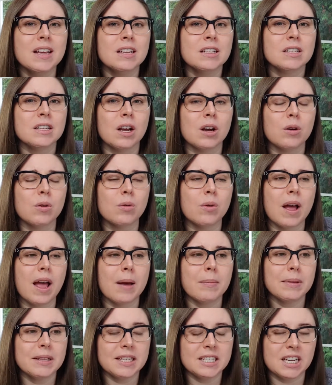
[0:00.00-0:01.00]
So
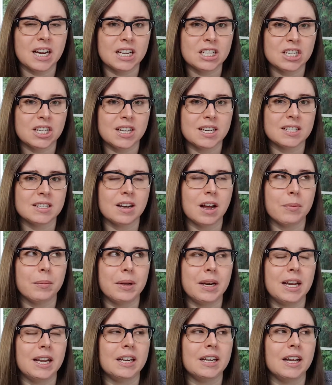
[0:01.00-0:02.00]
Emily Tesh is
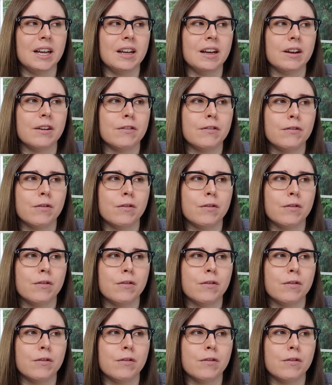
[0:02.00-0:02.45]
nominated